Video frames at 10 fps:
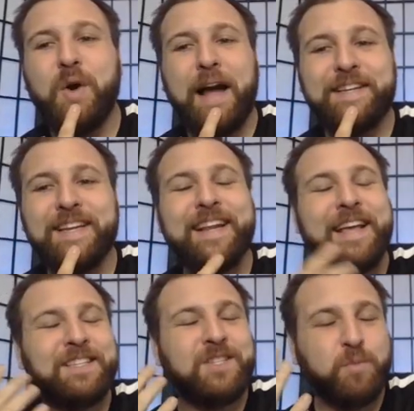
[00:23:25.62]
I didn't
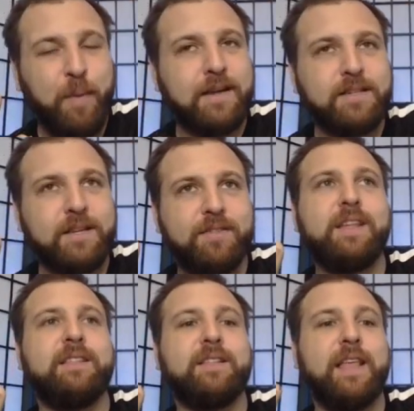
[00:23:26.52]
expect to
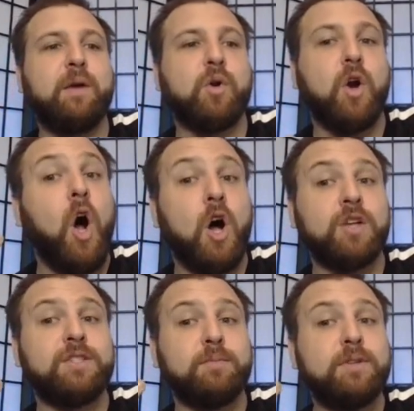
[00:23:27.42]
think that they were
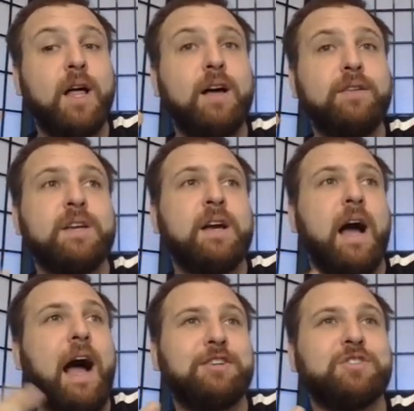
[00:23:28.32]
awesome gloves.
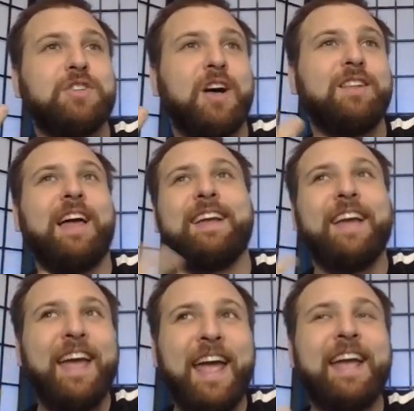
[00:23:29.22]
I just thought like,
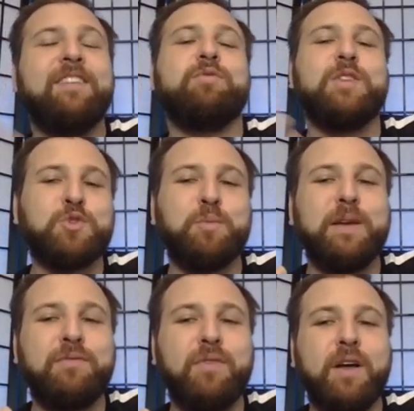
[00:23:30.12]
hey, this will be
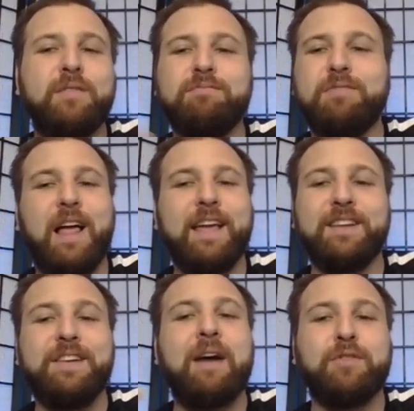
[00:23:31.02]
a fun like
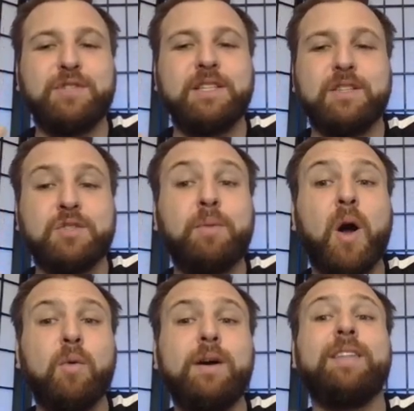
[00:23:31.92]
novelty to
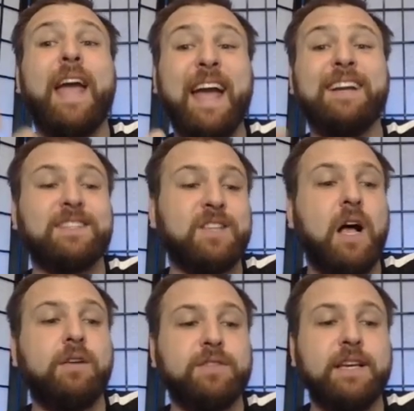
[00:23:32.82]
spar with and it
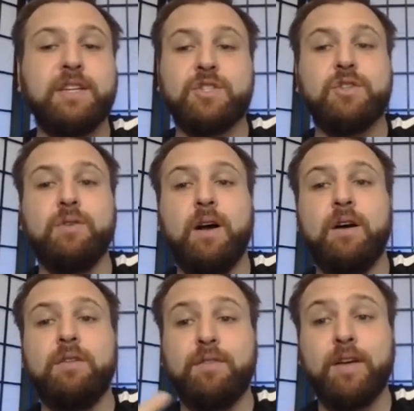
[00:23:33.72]
solves the issue
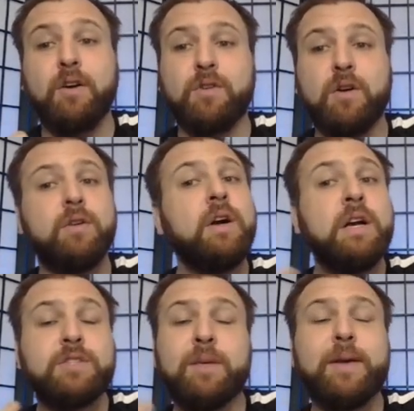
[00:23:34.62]
of the Velcro.
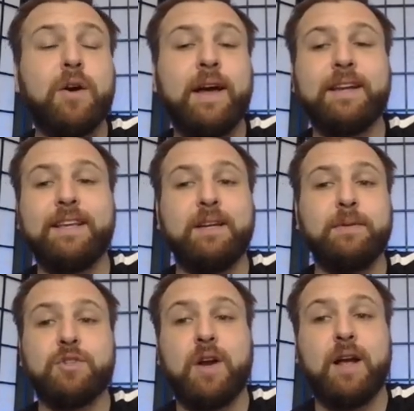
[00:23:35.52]
So let me go ahead and get them
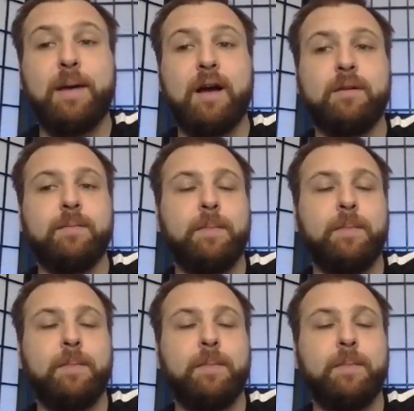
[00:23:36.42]
and try them out.